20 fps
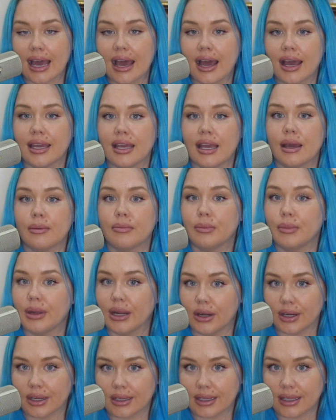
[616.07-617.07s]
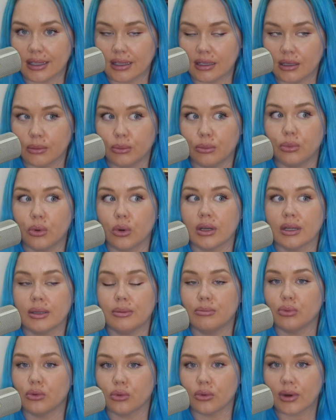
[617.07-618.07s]
I am American, born
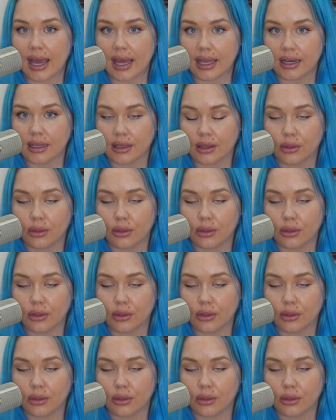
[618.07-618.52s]
and bred